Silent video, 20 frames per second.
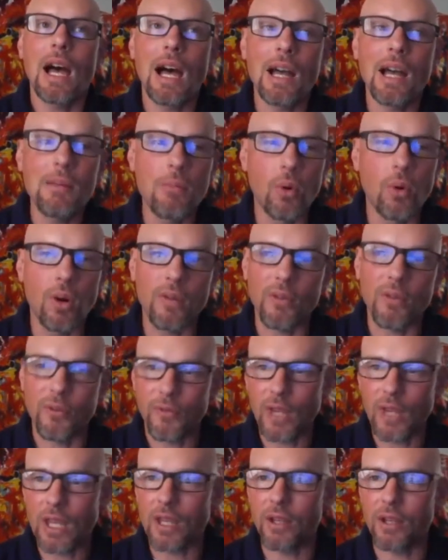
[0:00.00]
I'm more of a
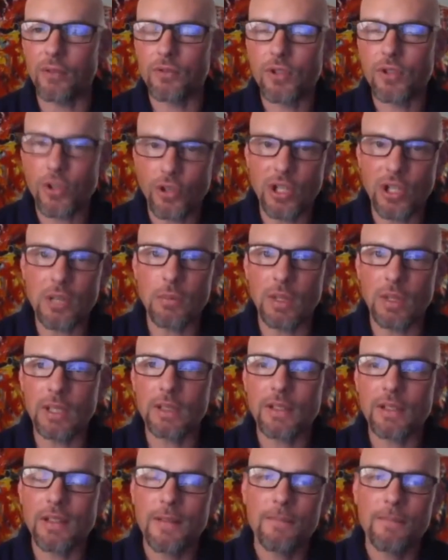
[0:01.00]
fan of
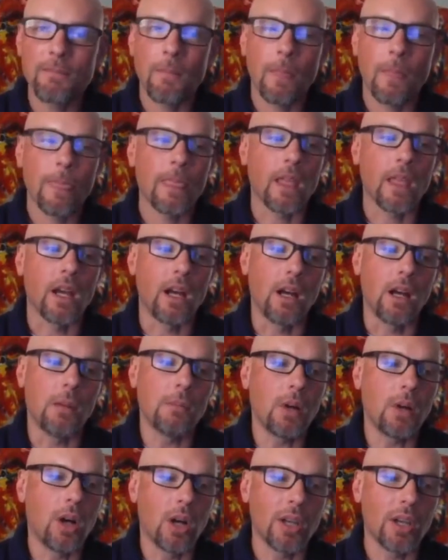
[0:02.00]
treatment
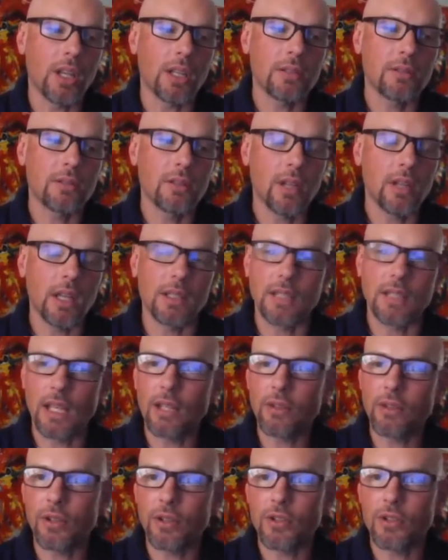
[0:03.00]
Um, on a, a
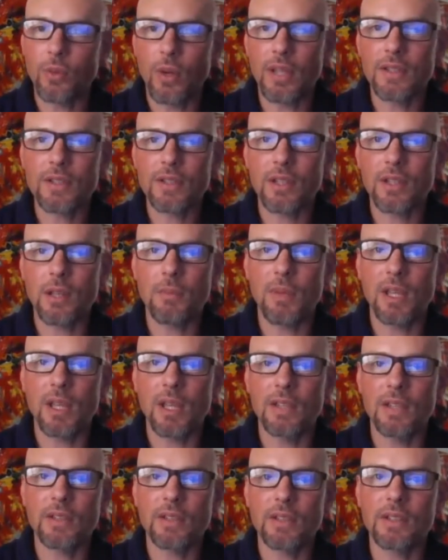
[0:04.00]
daily or twice a day
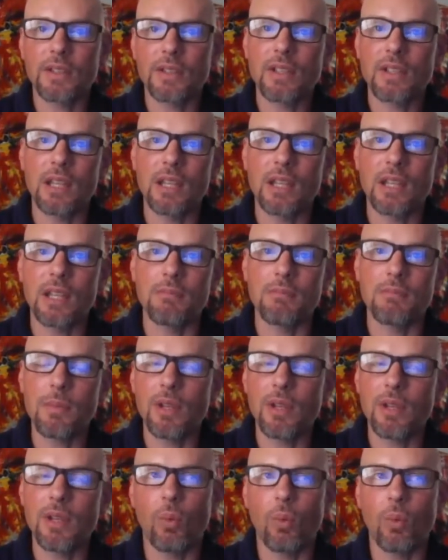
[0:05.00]
basis, and
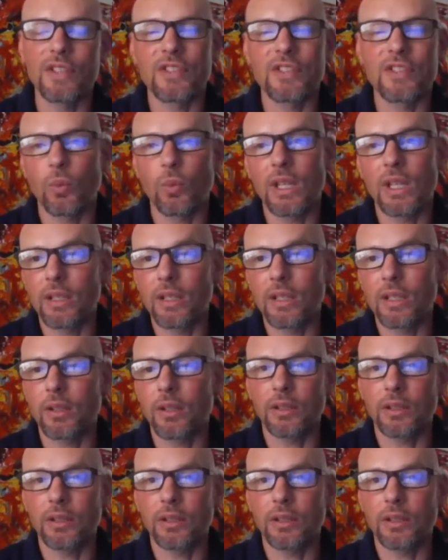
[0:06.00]
maybe a once a week ear